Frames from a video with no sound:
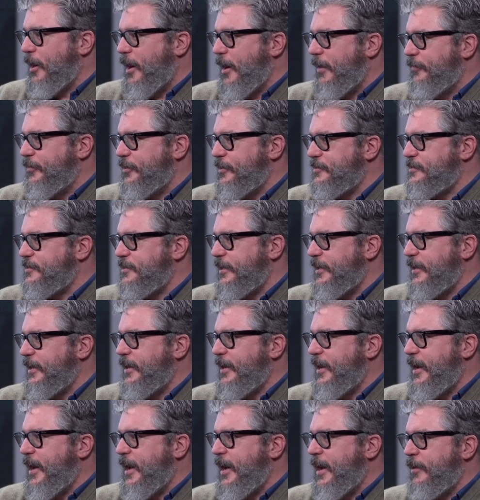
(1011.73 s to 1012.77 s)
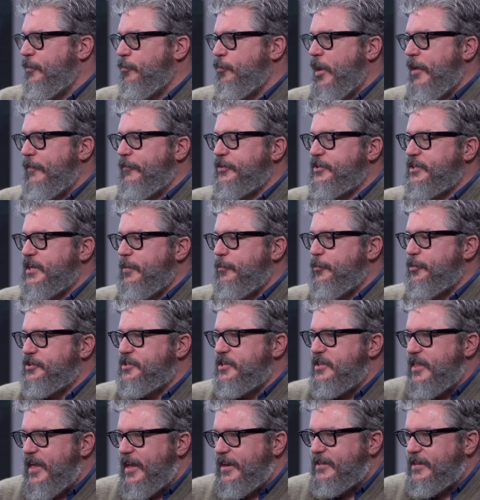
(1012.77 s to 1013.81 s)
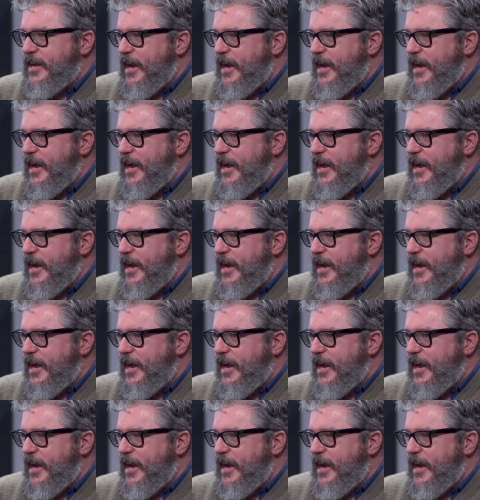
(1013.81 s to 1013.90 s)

obviously, and every time we see that